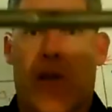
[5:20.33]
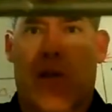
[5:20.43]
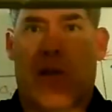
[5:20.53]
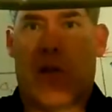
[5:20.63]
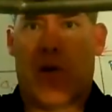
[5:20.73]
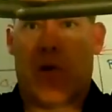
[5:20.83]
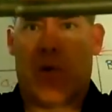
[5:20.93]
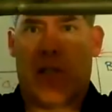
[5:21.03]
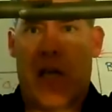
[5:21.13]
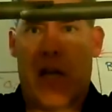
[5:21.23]
So we
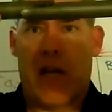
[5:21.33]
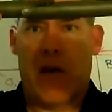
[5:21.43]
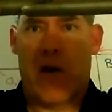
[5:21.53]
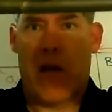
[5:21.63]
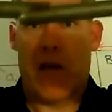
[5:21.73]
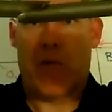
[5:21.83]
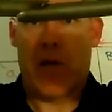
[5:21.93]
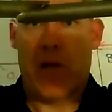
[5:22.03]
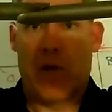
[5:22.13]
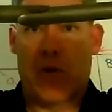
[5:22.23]
sat here and we